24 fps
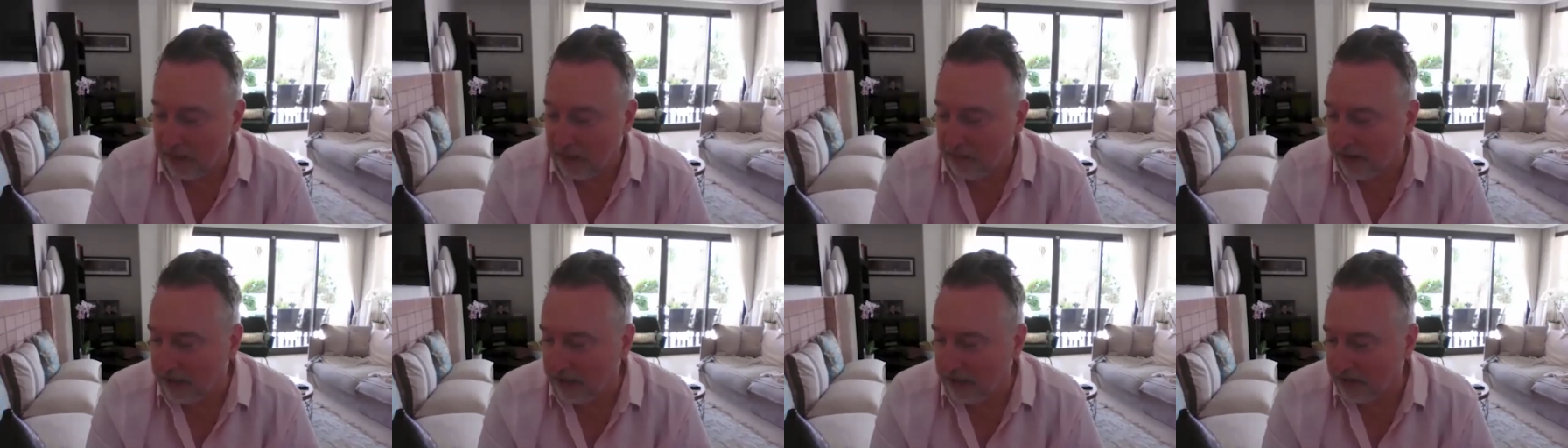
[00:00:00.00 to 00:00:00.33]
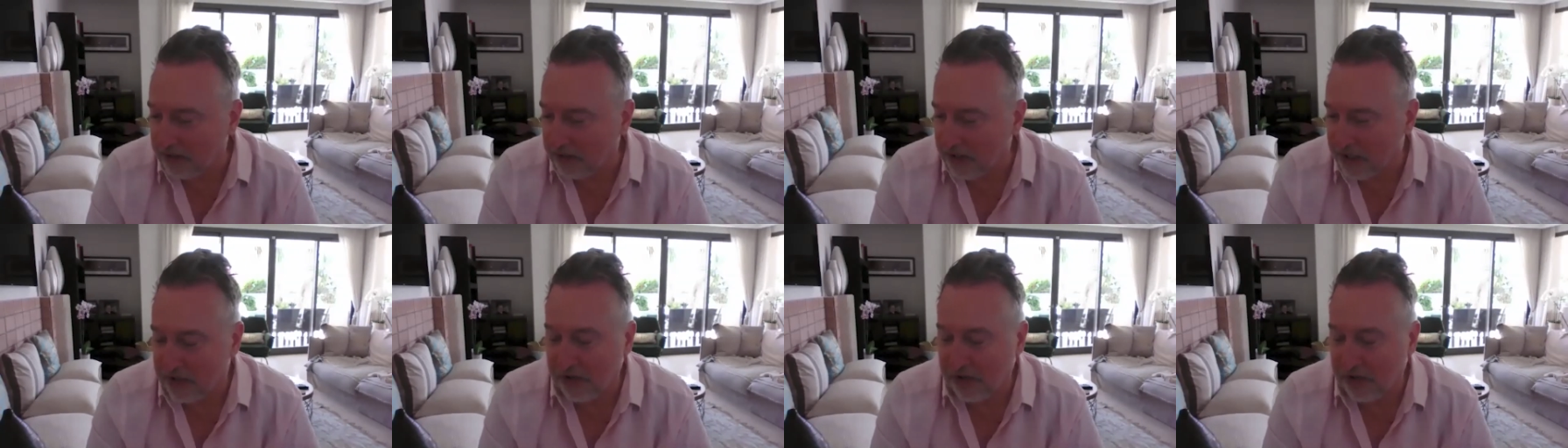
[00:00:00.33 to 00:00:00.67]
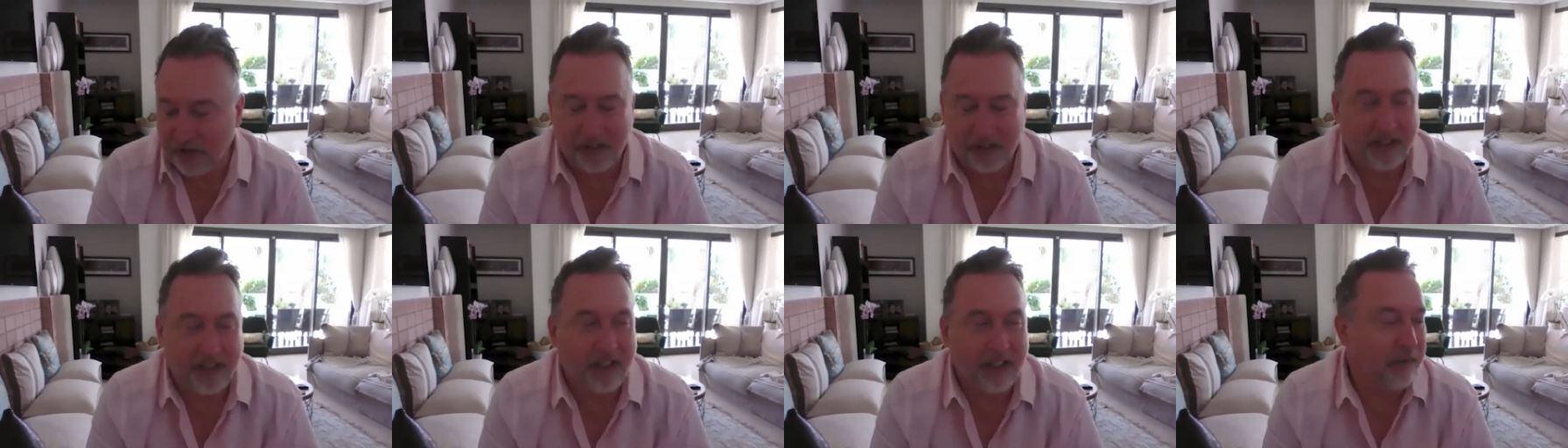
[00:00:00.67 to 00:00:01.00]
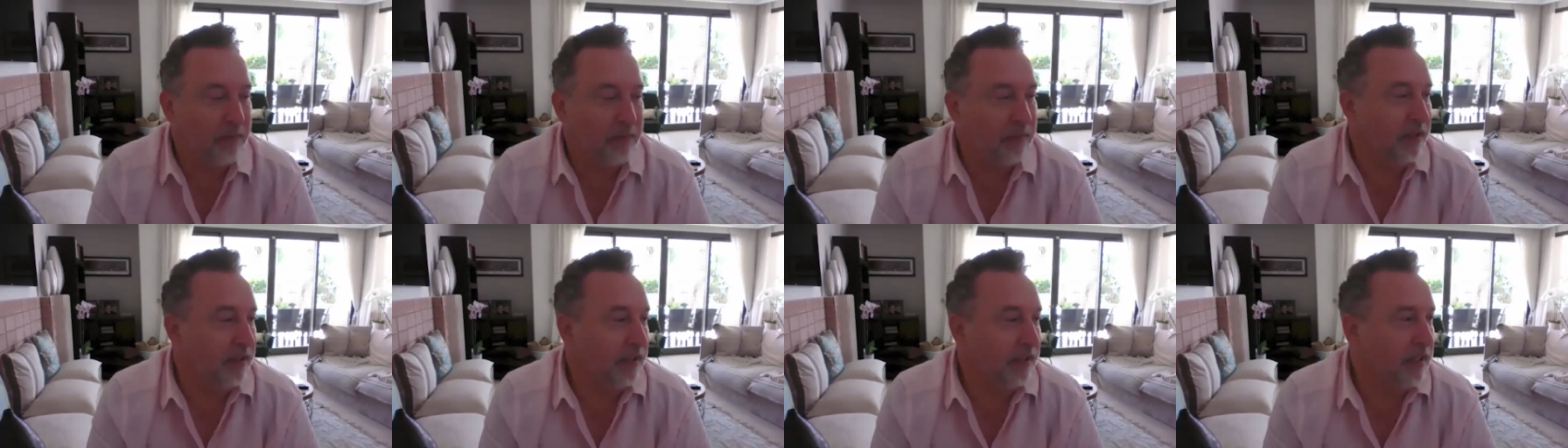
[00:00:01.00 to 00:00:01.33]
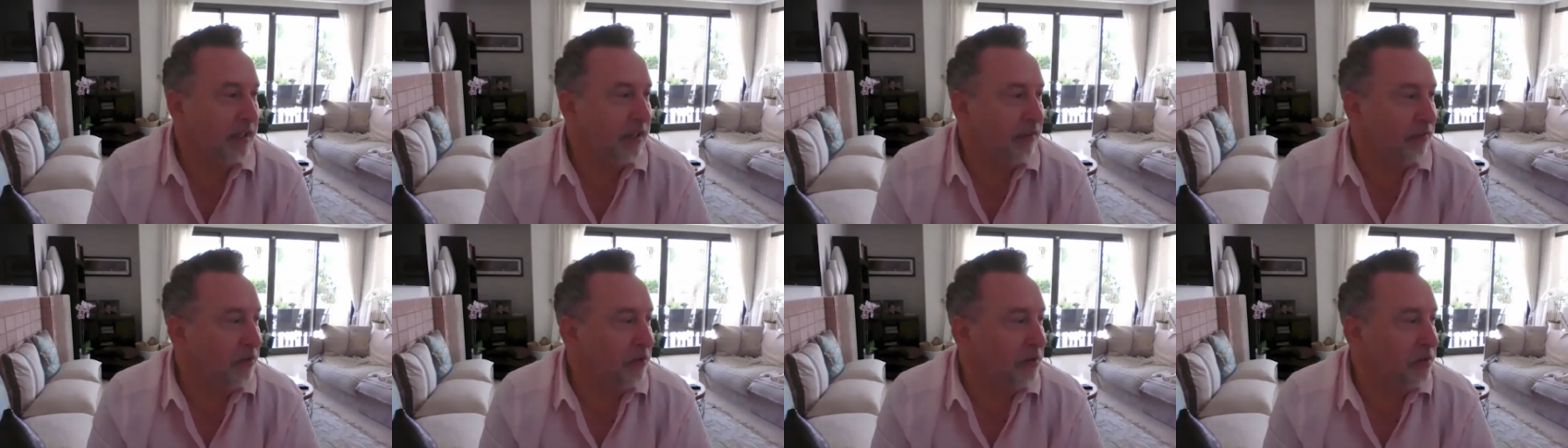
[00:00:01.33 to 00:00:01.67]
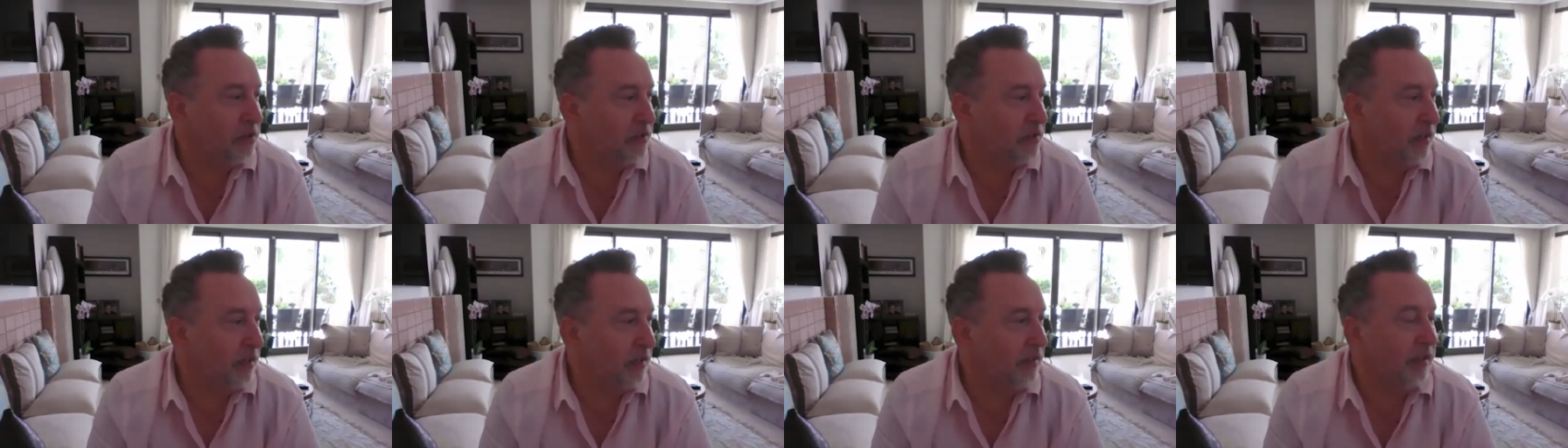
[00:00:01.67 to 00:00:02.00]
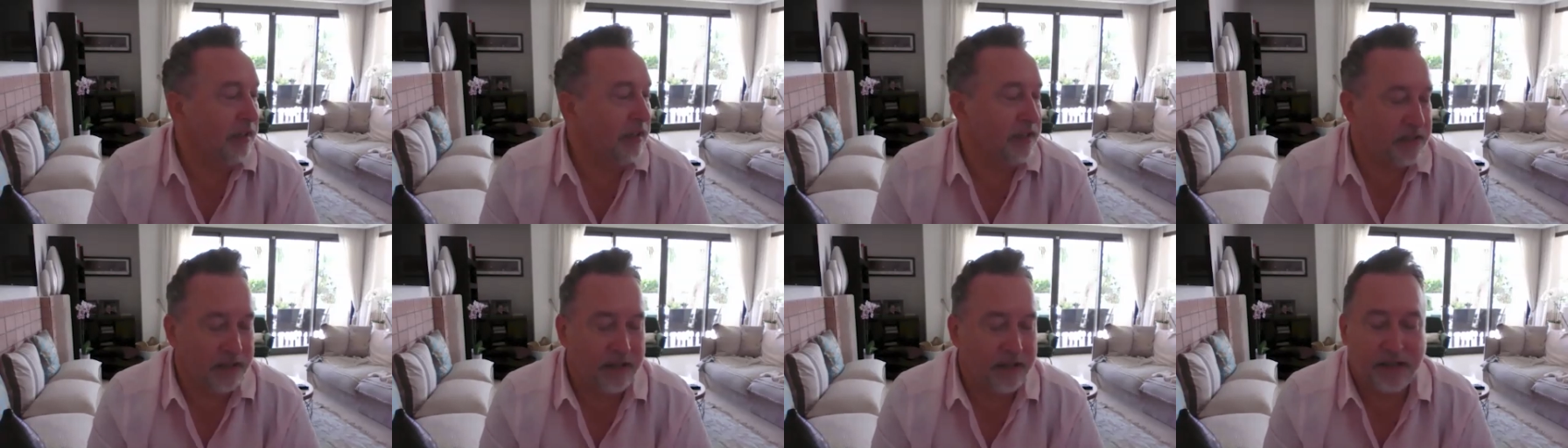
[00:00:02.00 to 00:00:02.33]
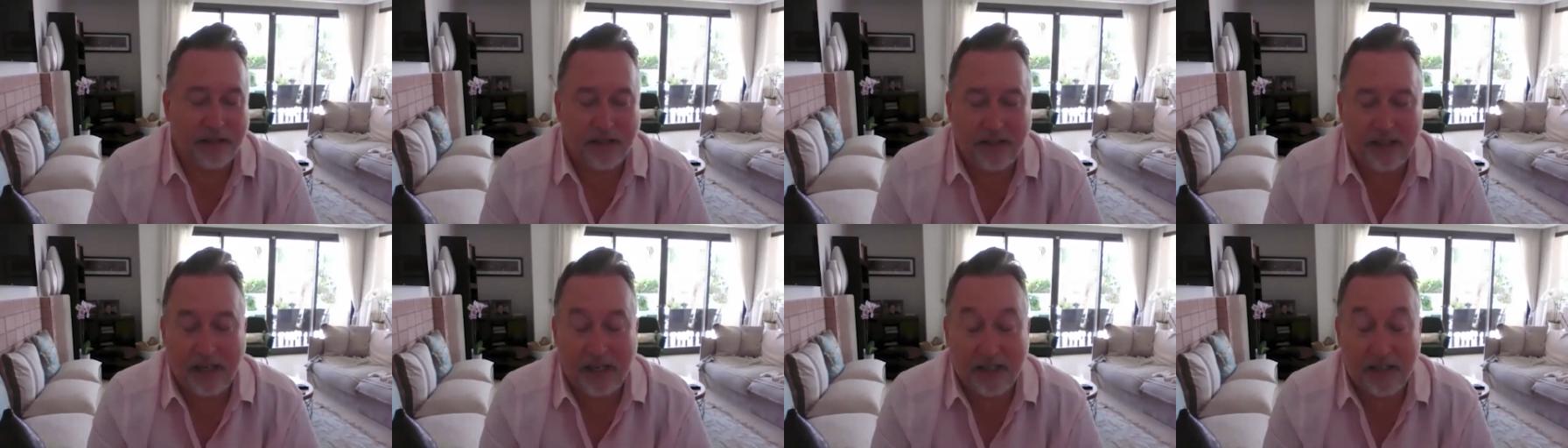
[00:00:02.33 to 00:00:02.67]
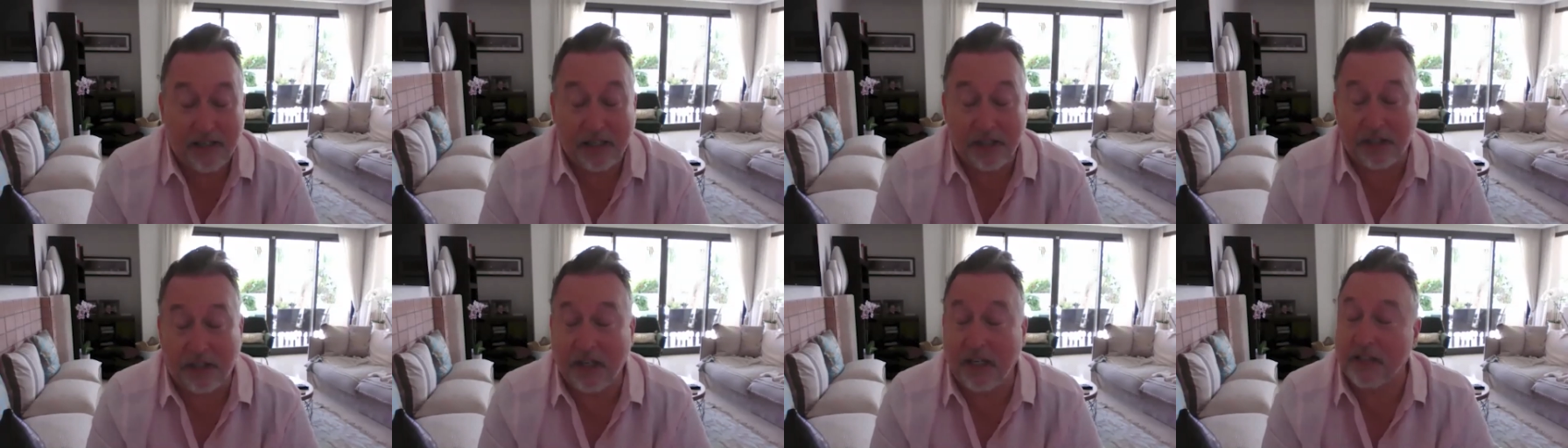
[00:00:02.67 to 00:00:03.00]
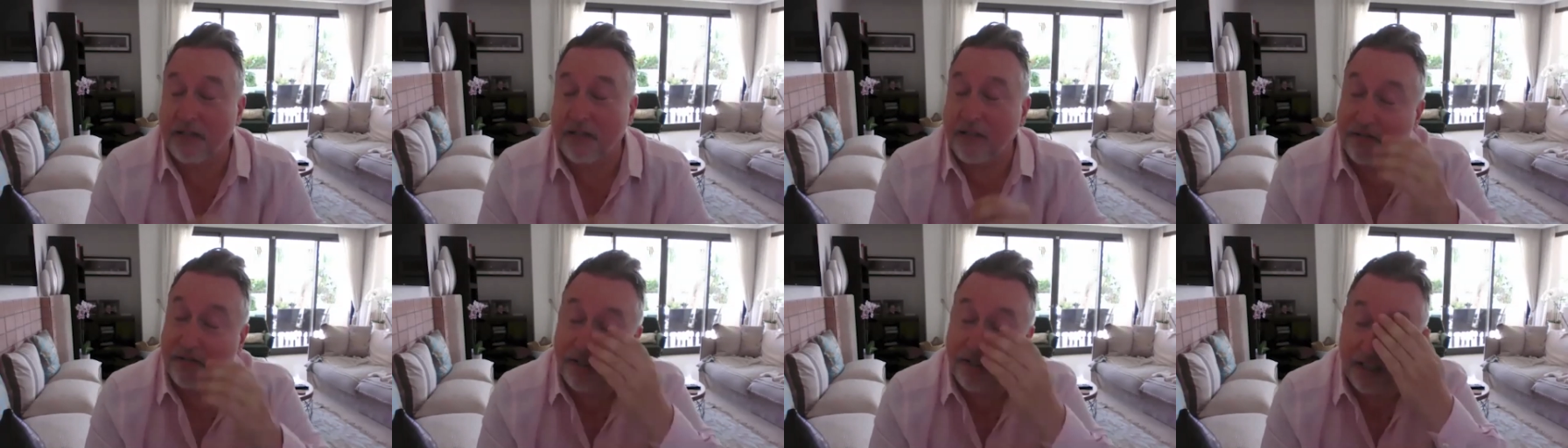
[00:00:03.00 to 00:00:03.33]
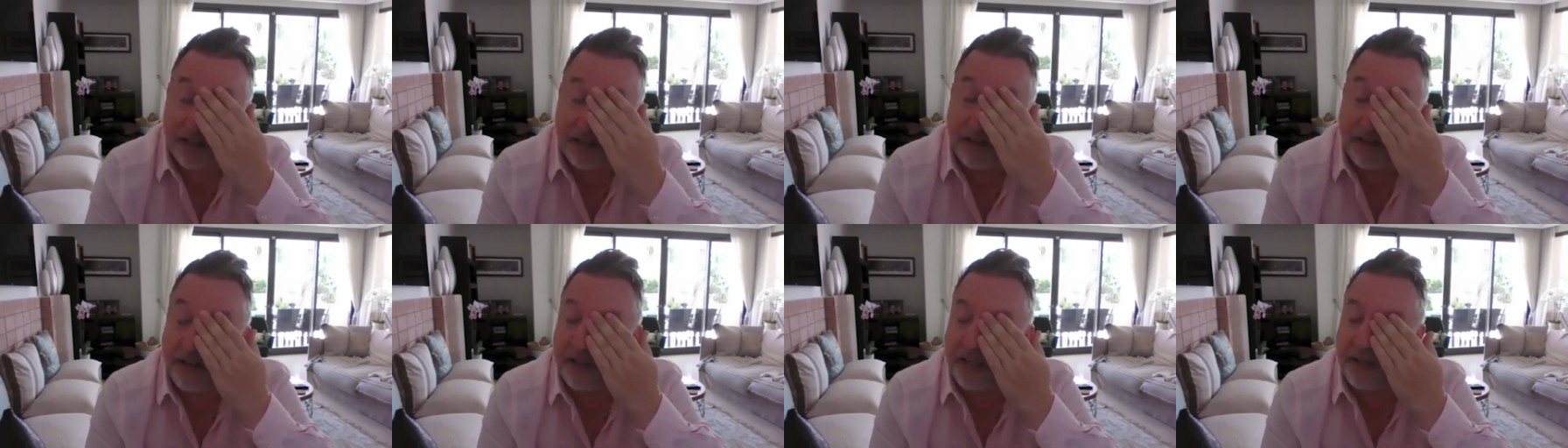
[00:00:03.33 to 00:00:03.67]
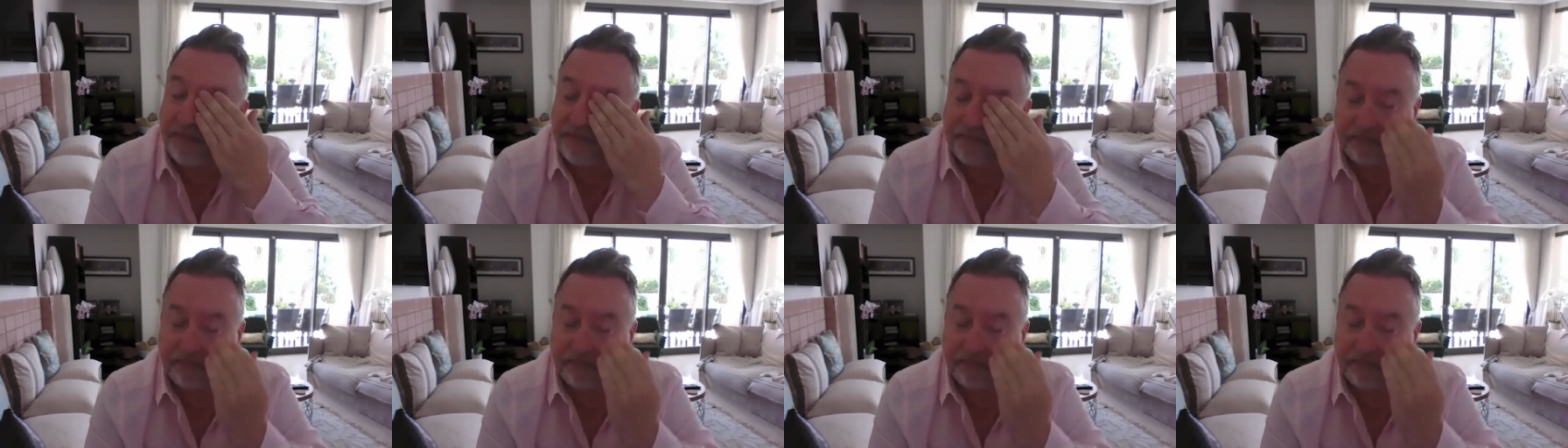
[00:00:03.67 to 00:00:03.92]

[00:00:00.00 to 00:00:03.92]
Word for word: on the structure, yeah, but yeah, and of course then yes, yes, that's, that's, yeah, okay.